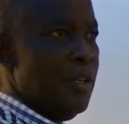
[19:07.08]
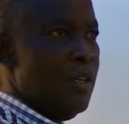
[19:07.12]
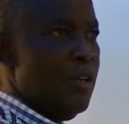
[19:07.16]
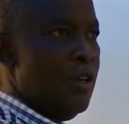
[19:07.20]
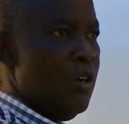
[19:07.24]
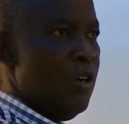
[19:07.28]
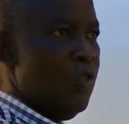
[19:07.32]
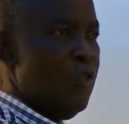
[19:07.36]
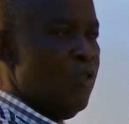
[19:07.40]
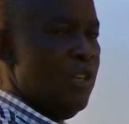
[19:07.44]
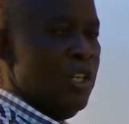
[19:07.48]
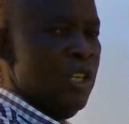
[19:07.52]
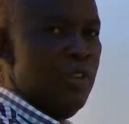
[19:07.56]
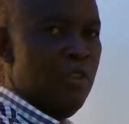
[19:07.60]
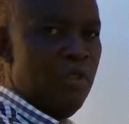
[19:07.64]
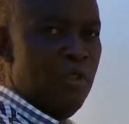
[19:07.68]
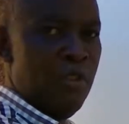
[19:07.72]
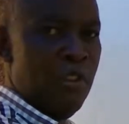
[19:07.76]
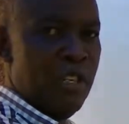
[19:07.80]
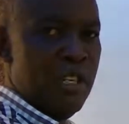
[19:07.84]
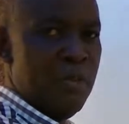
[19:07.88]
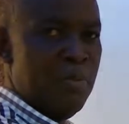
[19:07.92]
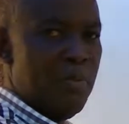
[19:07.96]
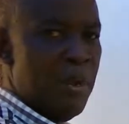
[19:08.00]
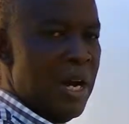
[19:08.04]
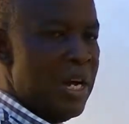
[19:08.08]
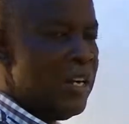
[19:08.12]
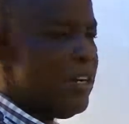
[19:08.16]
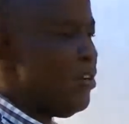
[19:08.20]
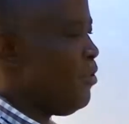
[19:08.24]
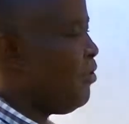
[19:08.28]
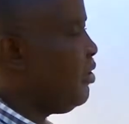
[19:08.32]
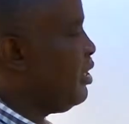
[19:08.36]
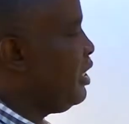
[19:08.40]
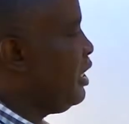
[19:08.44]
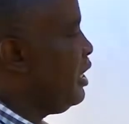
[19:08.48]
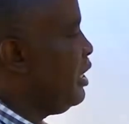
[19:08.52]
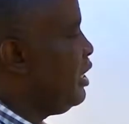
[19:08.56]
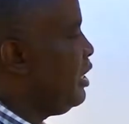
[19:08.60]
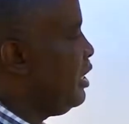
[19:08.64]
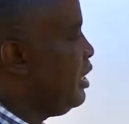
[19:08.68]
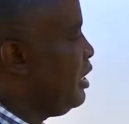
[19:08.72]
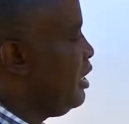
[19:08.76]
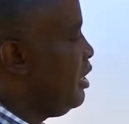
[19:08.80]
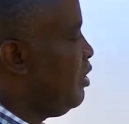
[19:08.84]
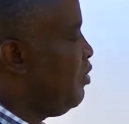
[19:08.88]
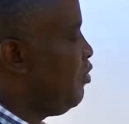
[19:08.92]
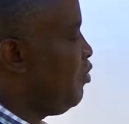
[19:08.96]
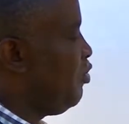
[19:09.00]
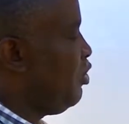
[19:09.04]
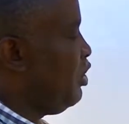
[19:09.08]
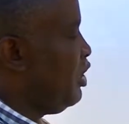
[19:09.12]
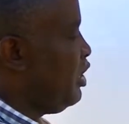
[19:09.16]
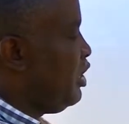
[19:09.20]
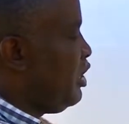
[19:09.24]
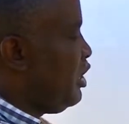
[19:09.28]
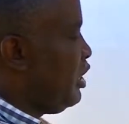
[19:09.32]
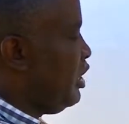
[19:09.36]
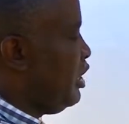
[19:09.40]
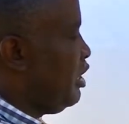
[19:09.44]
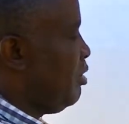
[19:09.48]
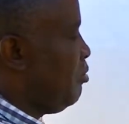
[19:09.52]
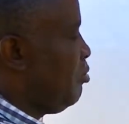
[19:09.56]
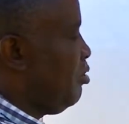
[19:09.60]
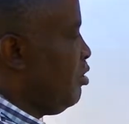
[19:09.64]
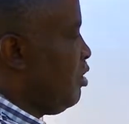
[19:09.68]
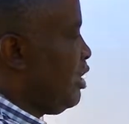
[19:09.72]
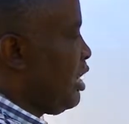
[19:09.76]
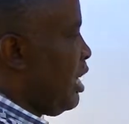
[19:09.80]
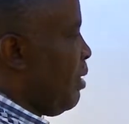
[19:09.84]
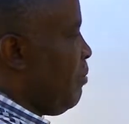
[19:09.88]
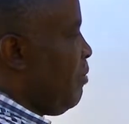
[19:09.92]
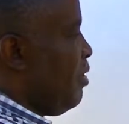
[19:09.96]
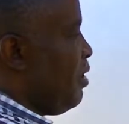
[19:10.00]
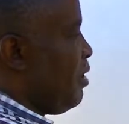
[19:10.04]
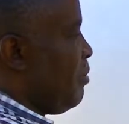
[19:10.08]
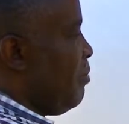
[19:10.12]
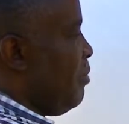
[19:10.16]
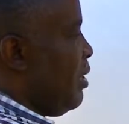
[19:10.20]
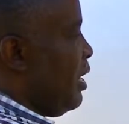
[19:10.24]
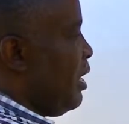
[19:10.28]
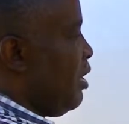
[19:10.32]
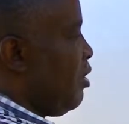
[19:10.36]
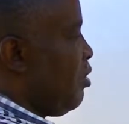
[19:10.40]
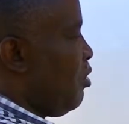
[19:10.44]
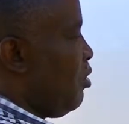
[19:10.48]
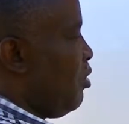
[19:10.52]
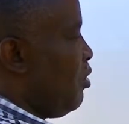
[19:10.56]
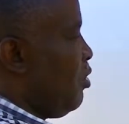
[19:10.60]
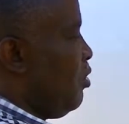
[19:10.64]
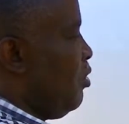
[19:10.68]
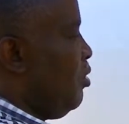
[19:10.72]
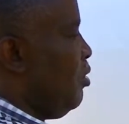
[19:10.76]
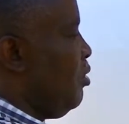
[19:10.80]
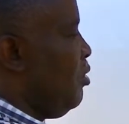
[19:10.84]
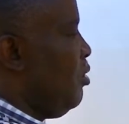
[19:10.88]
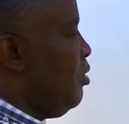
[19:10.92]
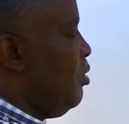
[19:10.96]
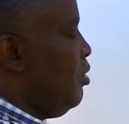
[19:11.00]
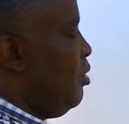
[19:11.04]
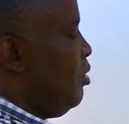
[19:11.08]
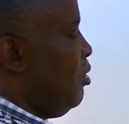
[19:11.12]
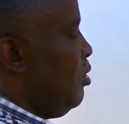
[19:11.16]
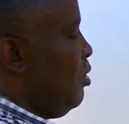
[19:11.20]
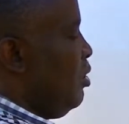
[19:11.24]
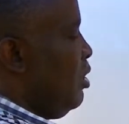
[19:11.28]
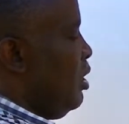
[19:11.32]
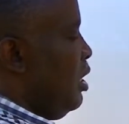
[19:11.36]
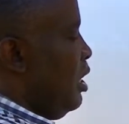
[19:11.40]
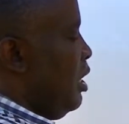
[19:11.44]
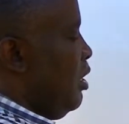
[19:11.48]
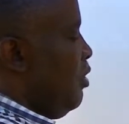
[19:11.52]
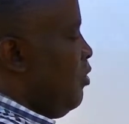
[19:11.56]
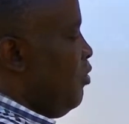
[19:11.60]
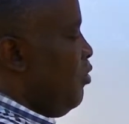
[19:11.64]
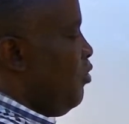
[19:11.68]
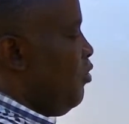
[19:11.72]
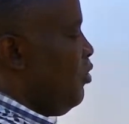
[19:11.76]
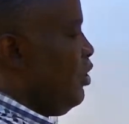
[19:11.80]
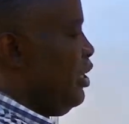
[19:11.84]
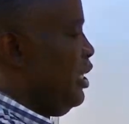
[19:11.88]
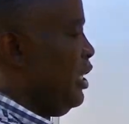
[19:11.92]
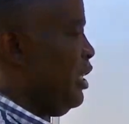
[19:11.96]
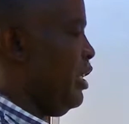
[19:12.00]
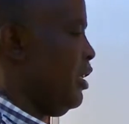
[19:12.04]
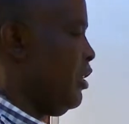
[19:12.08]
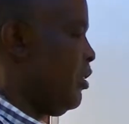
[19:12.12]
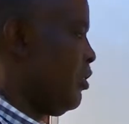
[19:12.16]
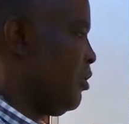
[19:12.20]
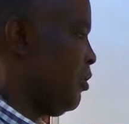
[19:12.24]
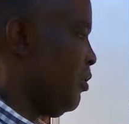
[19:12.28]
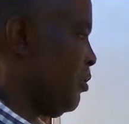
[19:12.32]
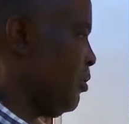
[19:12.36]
of the front part of the fish is brought about by caudal fin. So